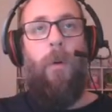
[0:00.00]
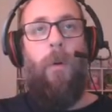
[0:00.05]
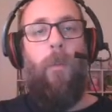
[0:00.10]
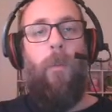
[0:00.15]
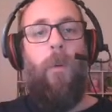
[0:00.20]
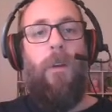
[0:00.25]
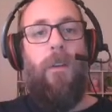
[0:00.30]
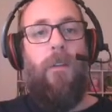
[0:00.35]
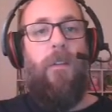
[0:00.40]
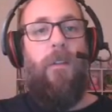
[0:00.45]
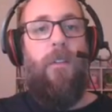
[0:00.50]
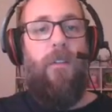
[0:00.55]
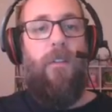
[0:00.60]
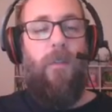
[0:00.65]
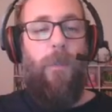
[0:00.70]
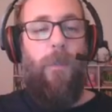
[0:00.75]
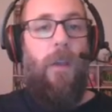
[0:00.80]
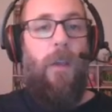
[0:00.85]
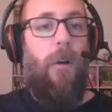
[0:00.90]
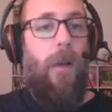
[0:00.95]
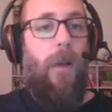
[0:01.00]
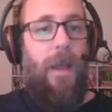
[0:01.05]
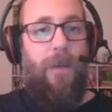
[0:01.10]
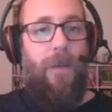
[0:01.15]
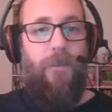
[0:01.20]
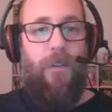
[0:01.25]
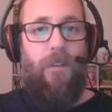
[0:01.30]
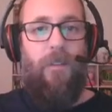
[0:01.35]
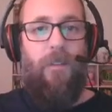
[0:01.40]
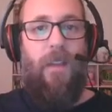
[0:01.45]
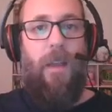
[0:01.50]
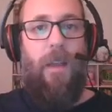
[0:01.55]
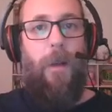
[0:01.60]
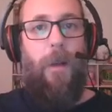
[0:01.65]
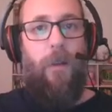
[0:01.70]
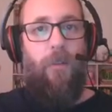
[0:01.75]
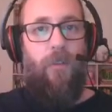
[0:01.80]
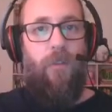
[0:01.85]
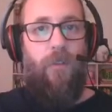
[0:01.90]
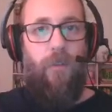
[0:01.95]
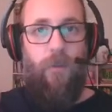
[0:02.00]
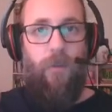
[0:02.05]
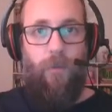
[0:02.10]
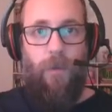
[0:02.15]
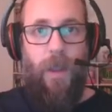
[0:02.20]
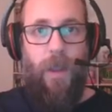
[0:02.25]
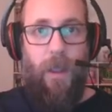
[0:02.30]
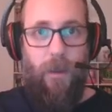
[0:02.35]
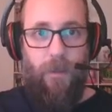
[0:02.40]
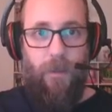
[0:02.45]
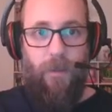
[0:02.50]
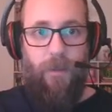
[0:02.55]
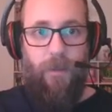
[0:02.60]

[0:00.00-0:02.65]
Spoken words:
what did the speaker have to say about strength?